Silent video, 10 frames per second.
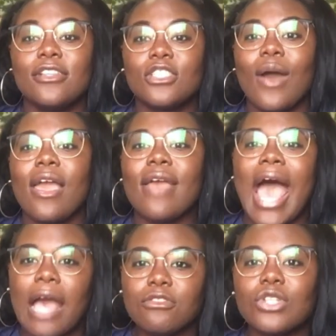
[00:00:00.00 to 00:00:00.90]
So I
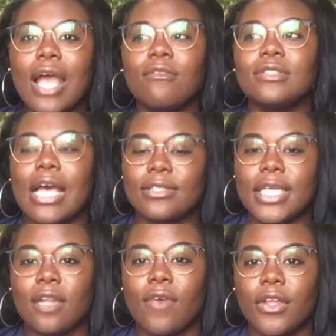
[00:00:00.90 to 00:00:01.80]
have traveled
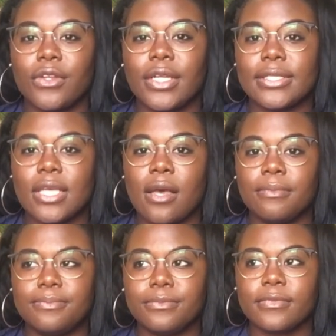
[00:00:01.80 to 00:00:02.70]
outside of Honduras
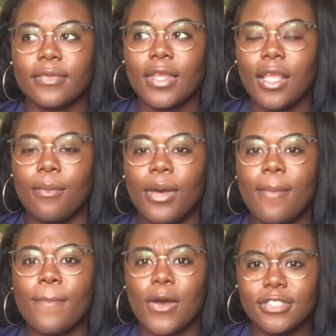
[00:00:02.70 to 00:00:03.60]
some,
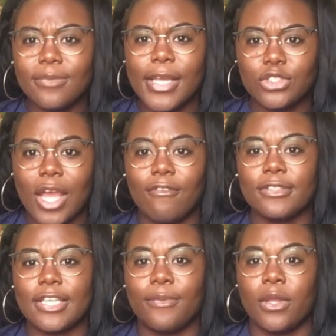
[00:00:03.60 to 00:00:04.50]
but most of my
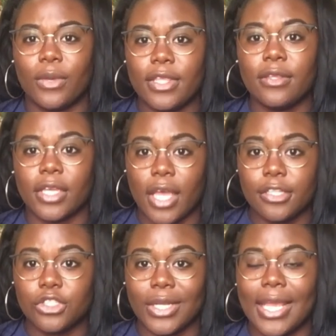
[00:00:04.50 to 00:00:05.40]
travels have been within the
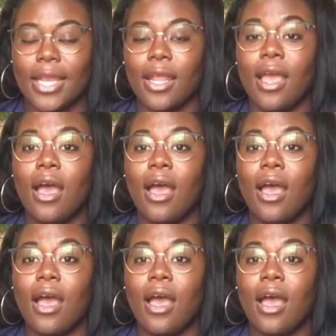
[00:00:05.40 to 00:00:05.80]
country and